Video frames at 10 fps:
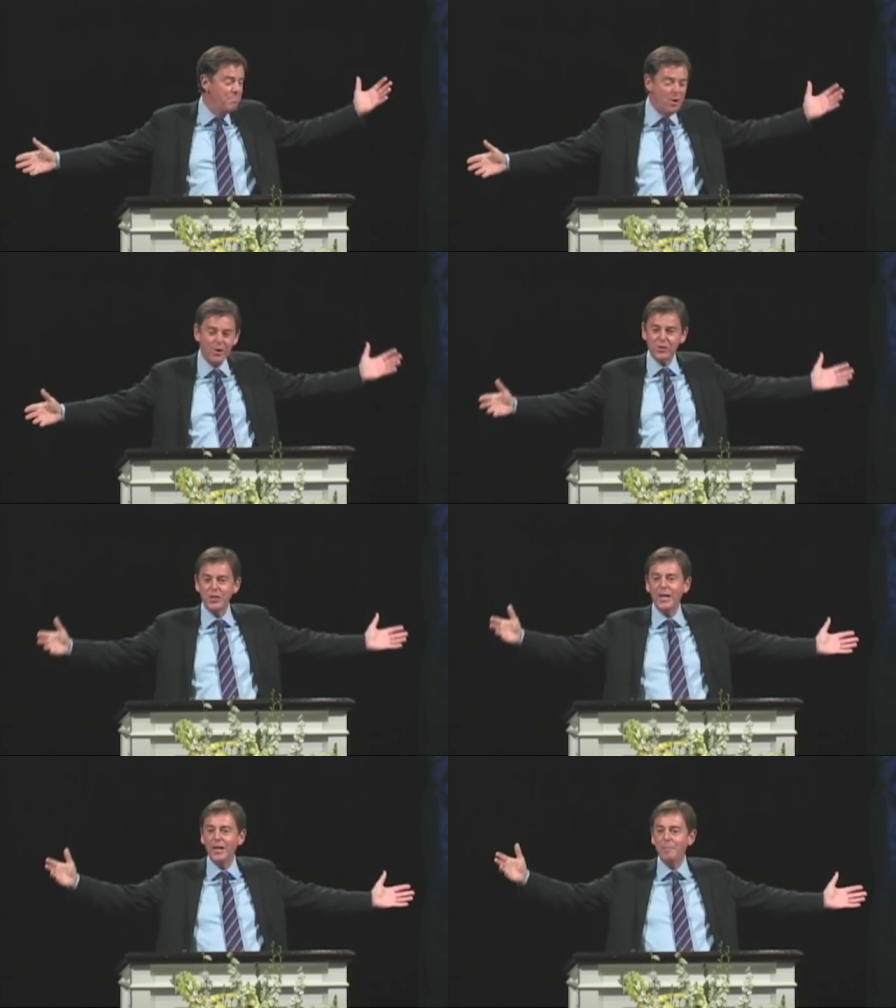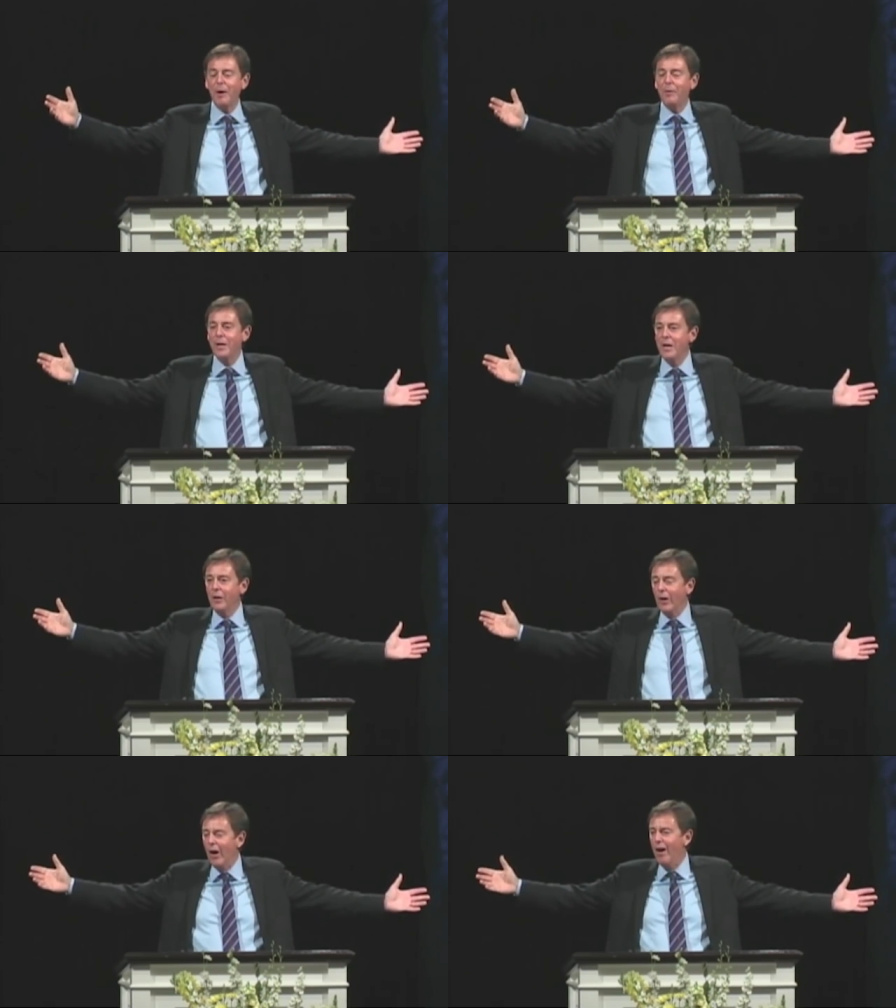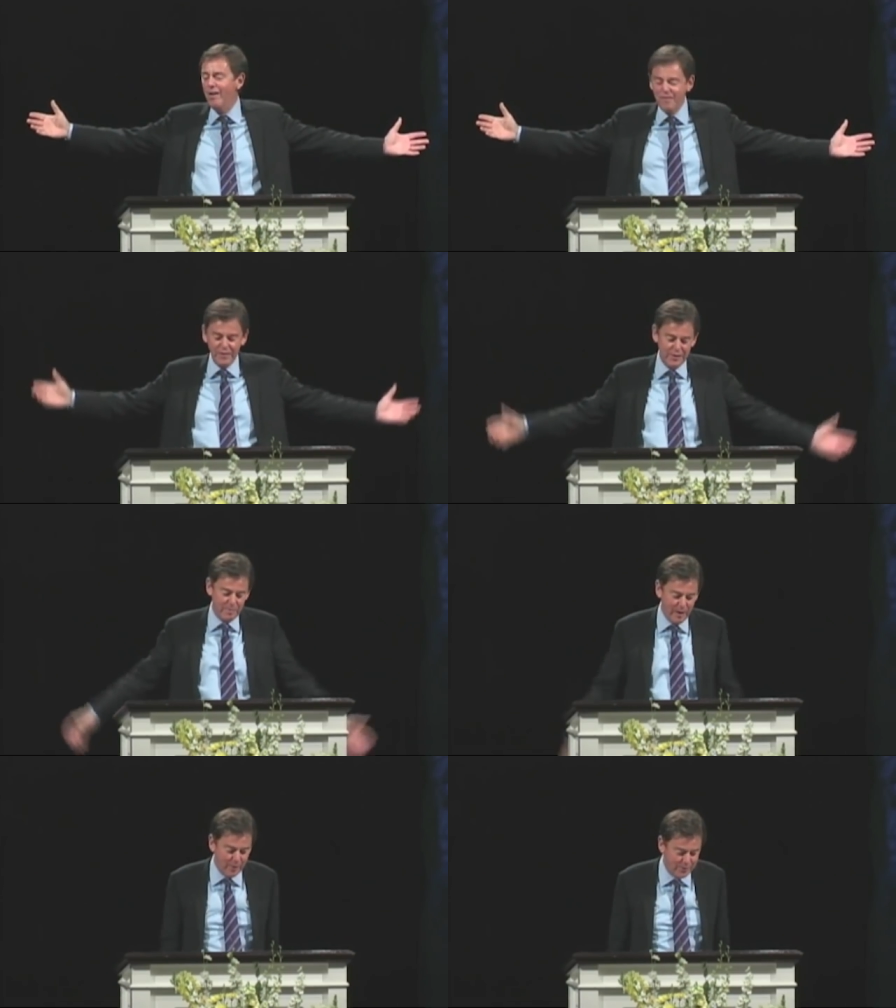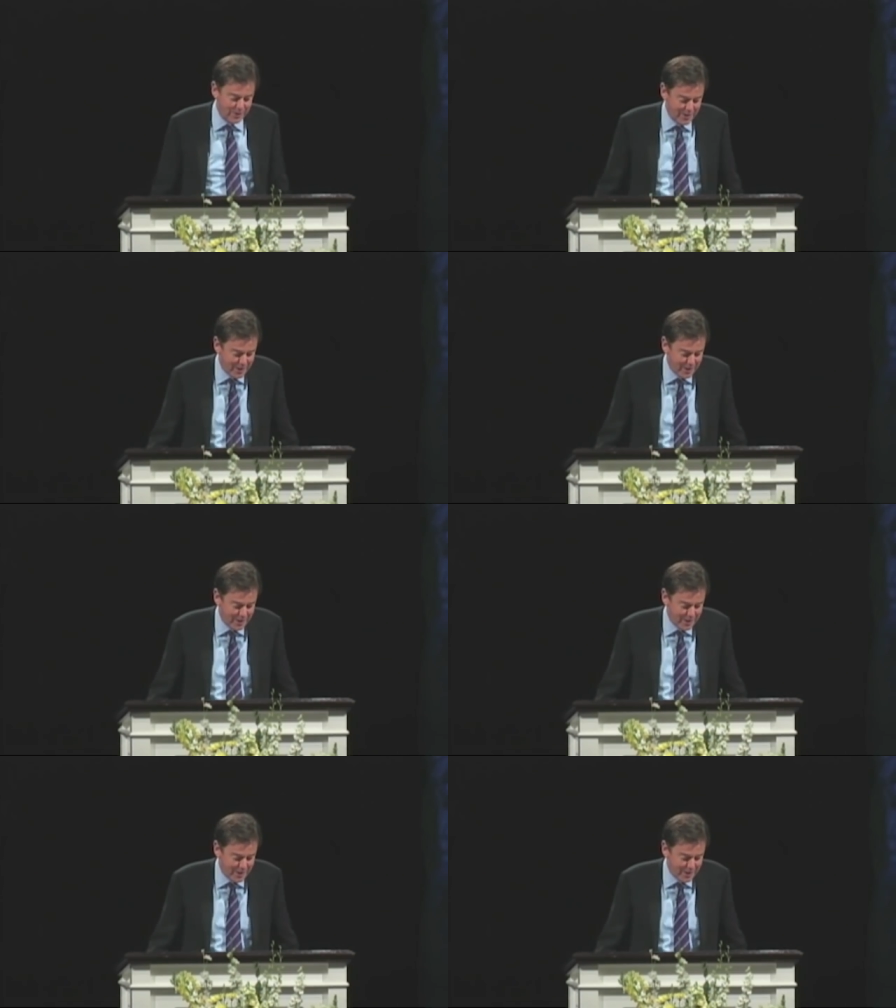mercy and about love and about